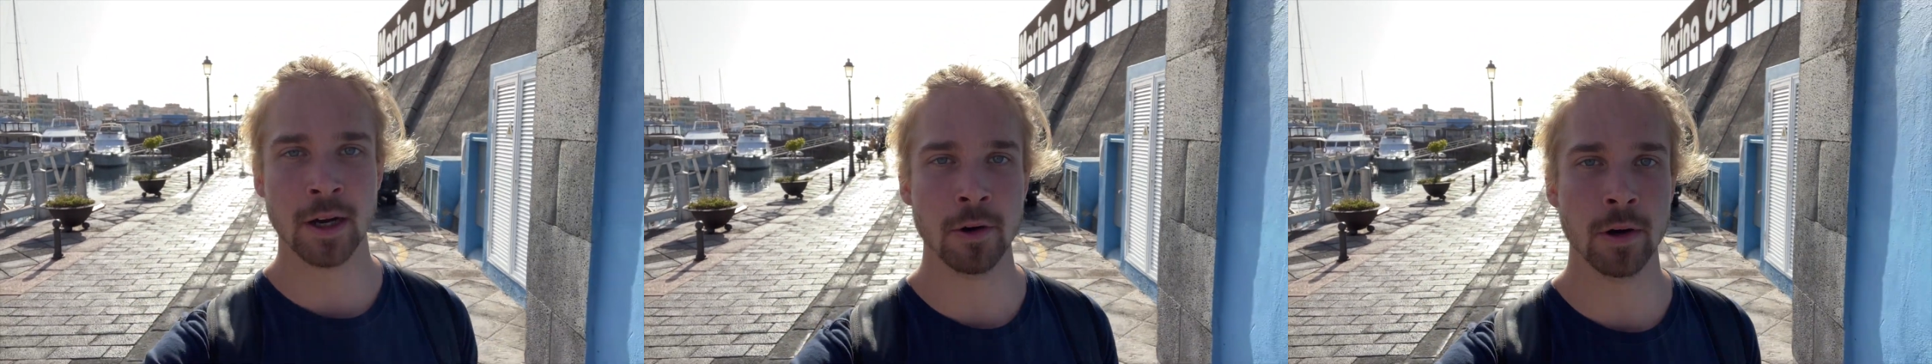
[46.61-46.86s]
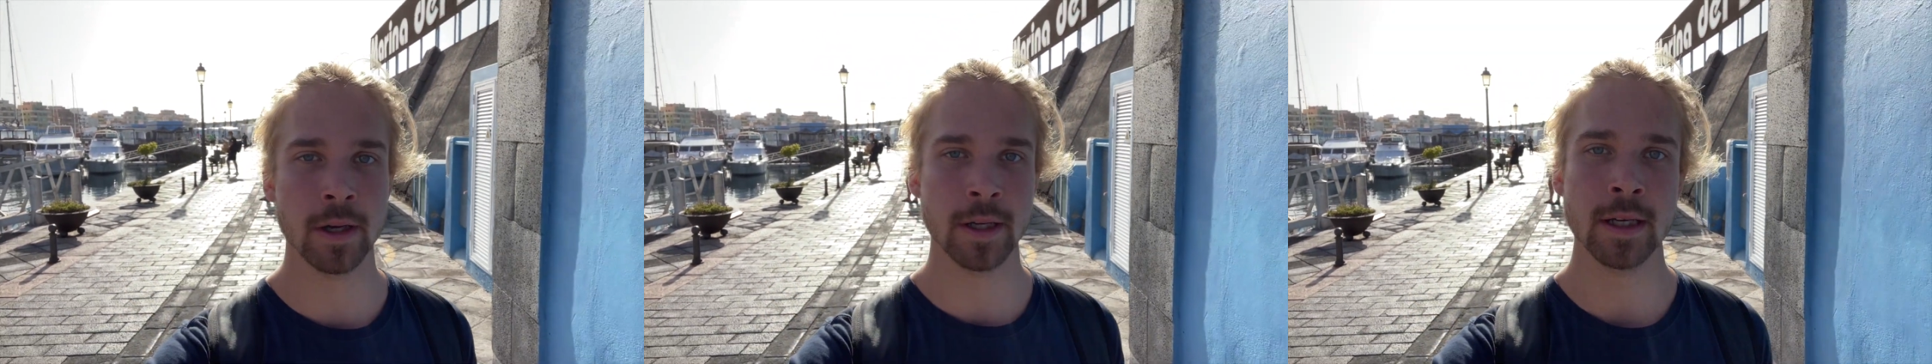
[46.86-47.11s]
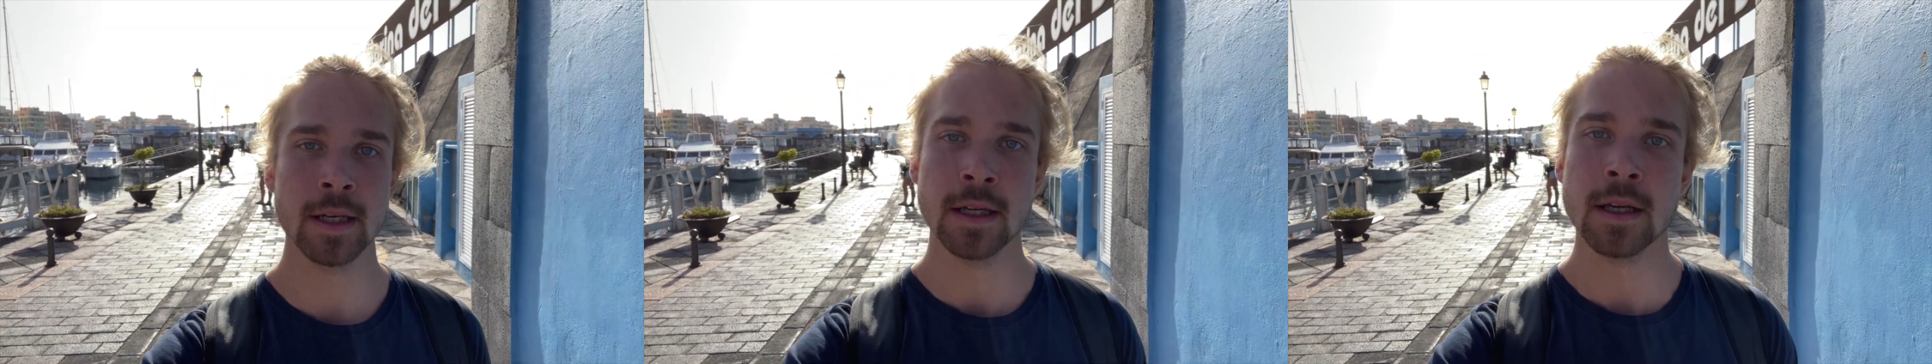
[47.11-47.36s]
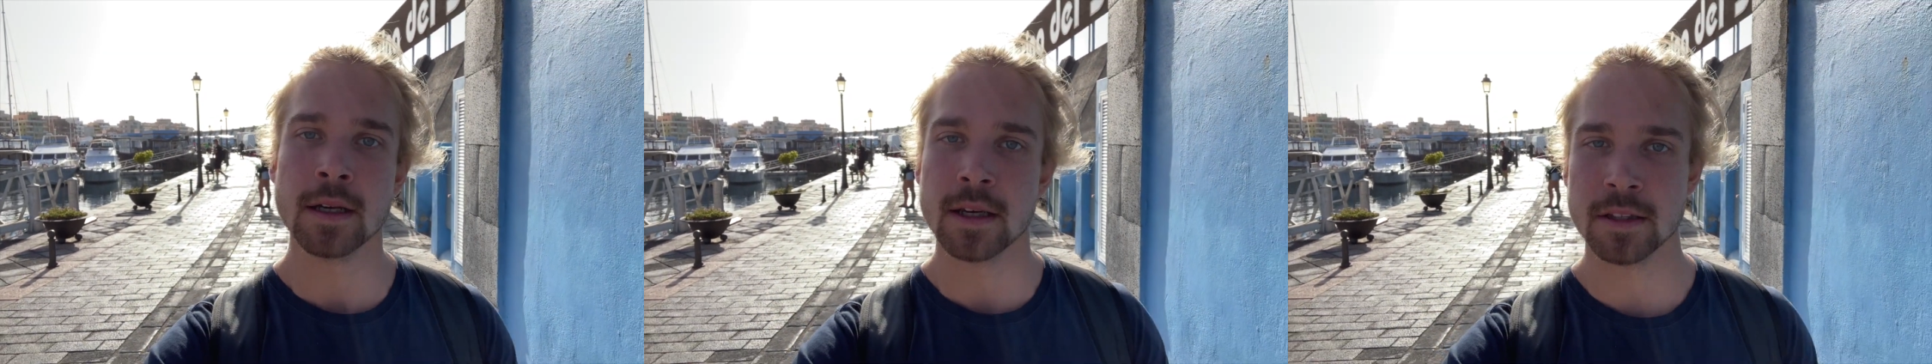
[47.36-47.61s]
how I
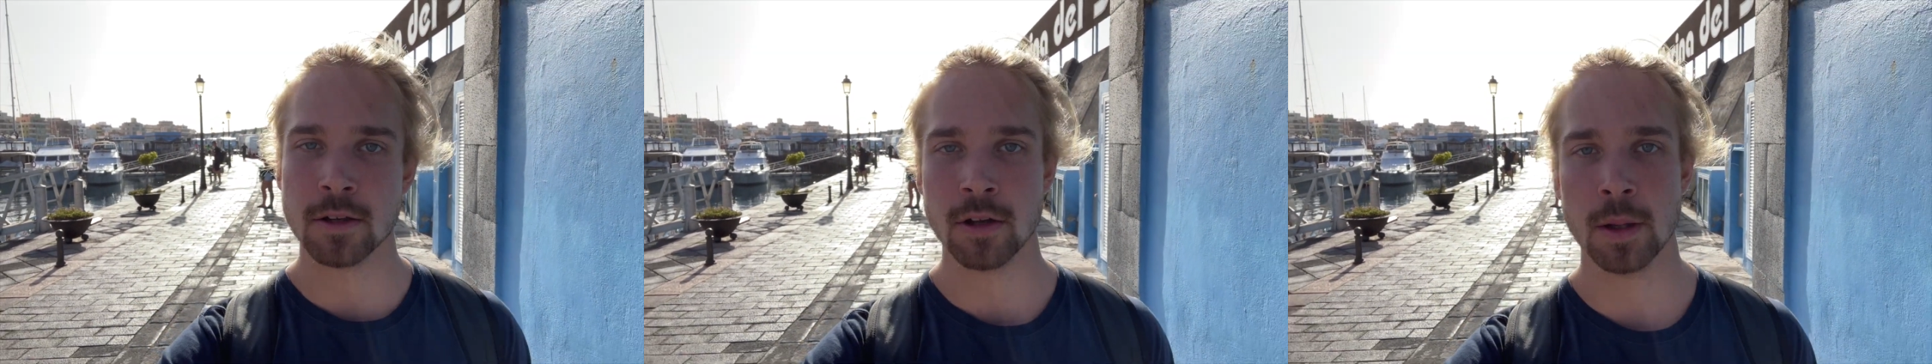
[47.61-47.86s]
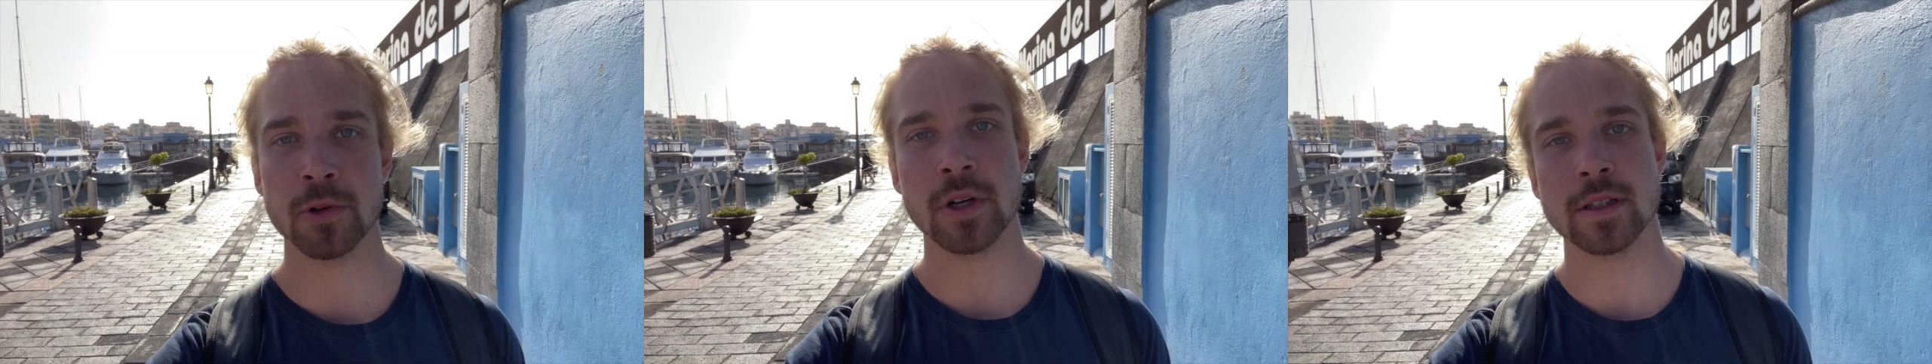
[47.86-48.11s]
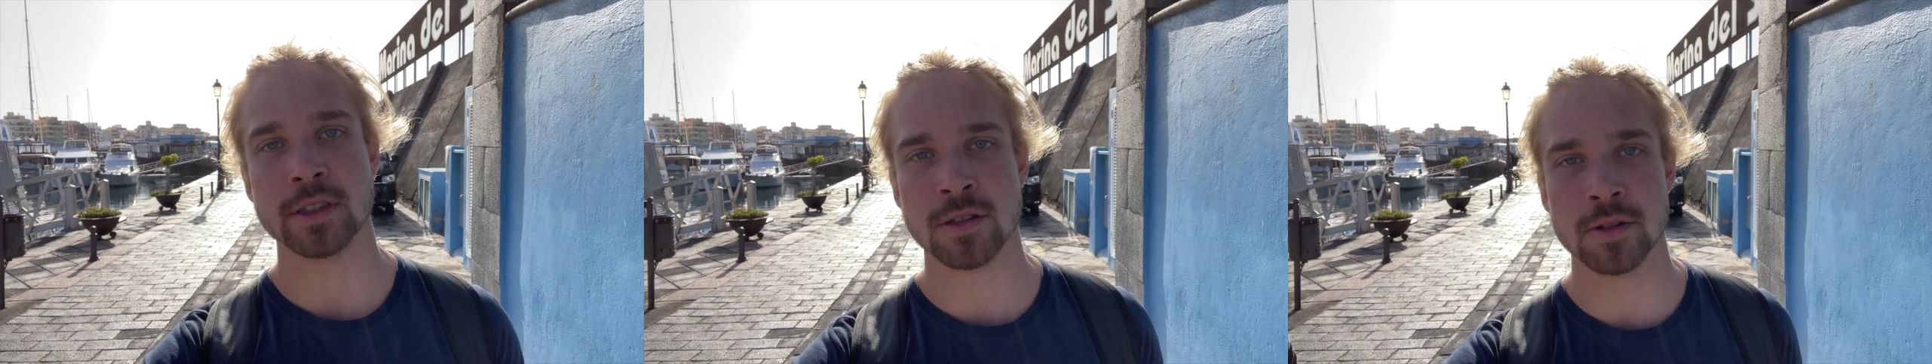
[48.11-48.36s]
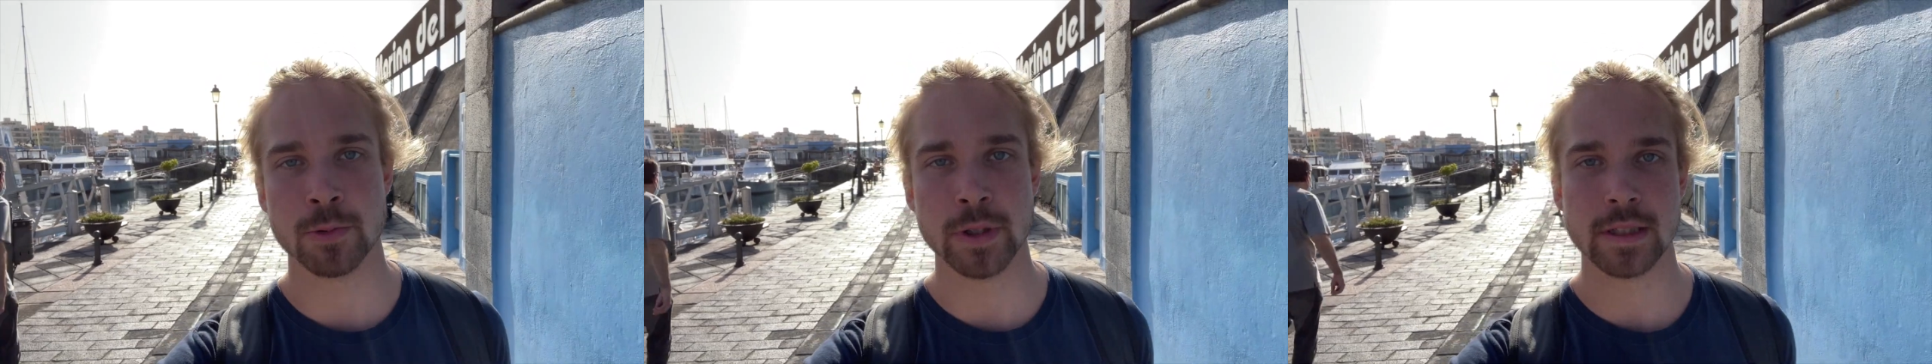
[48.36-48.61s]
get
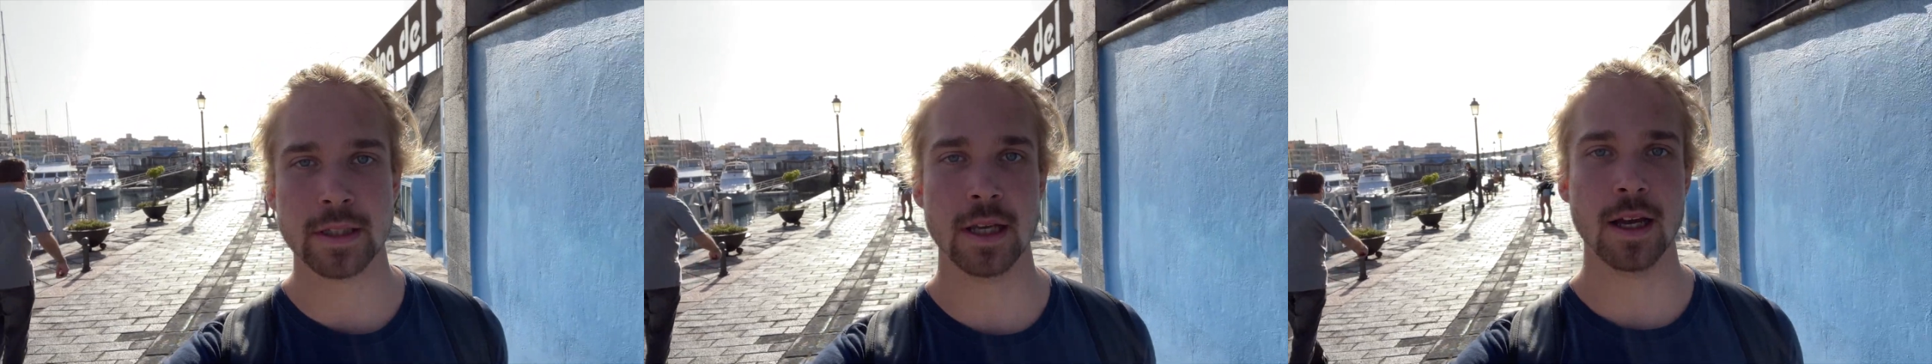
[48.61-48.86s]
collaborations with